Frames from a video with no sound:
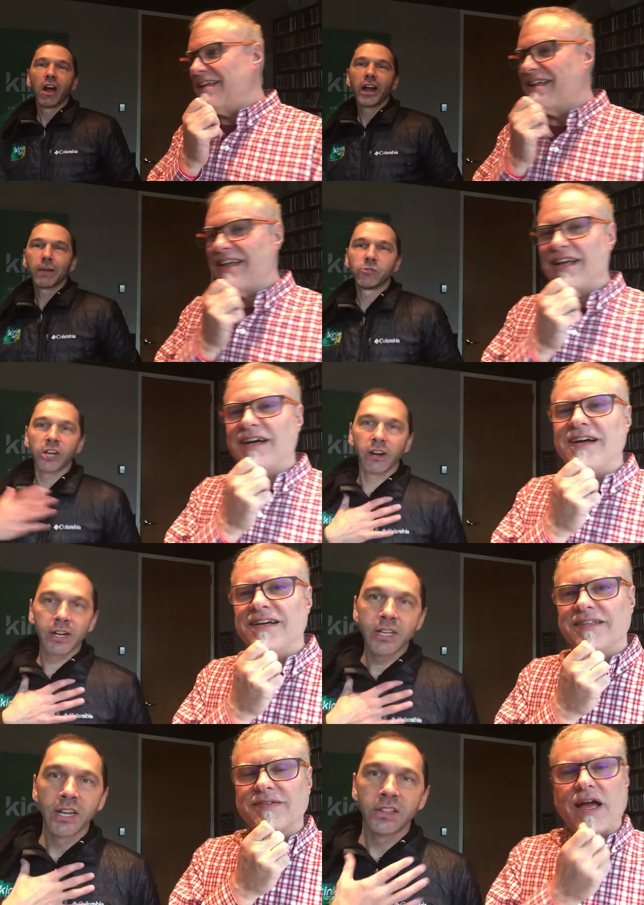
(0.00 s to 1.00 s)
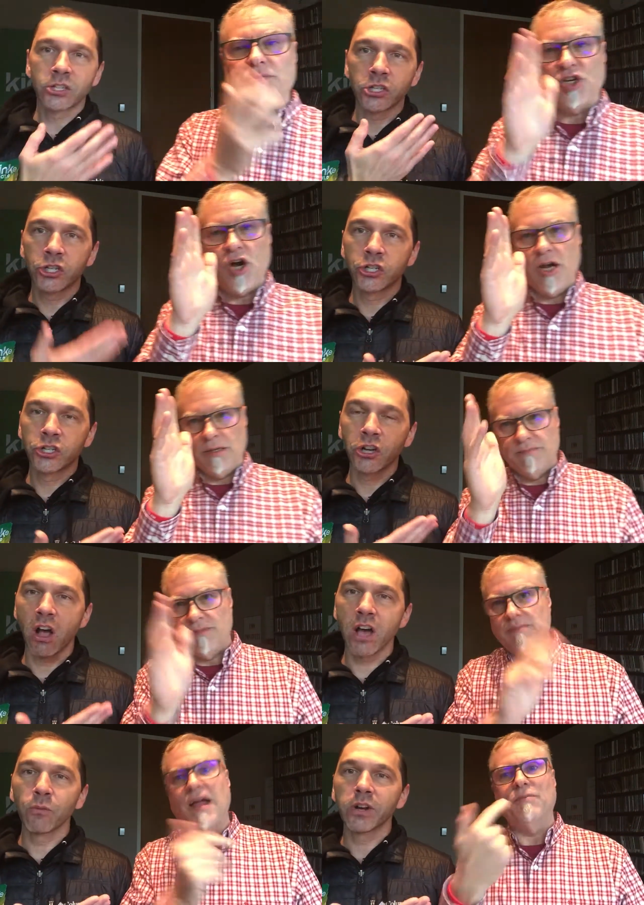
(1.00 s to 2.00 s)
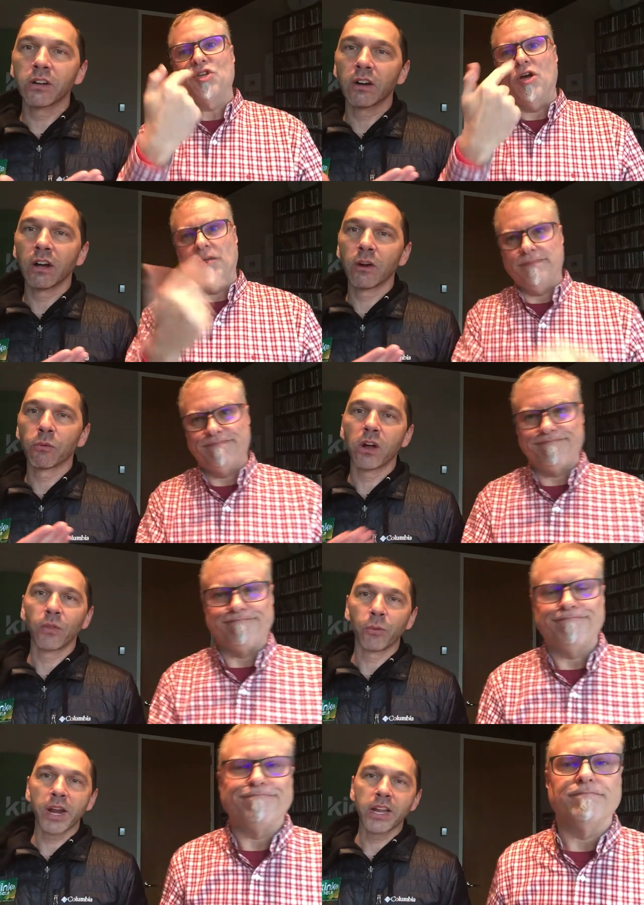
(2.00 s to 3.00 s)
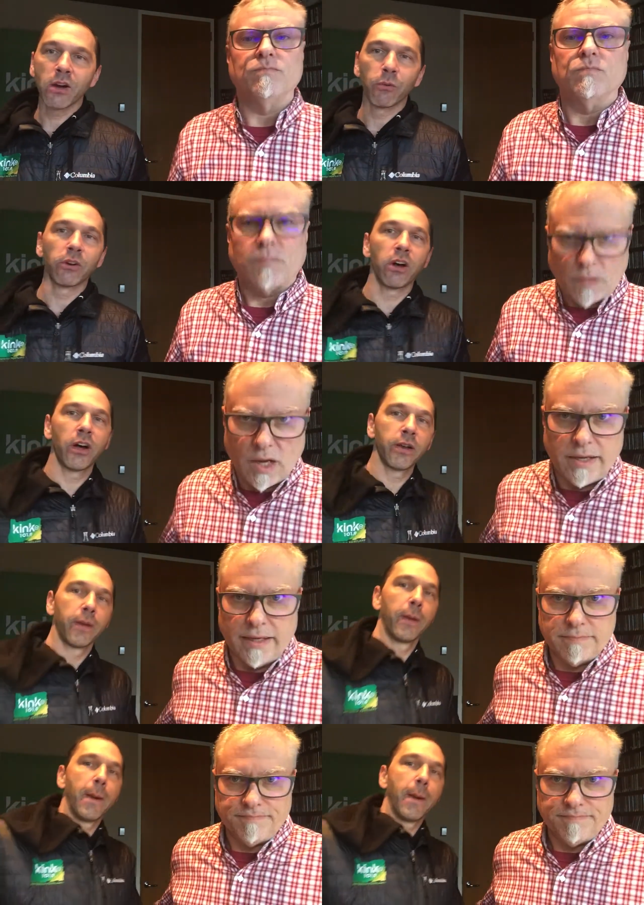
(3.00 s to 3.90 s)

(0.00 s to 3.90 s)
Speaker 1: All right, I'm Jared. This I'm Sean. Sean. We're Sean. Uh, we're on the radio. We're on. Yeah.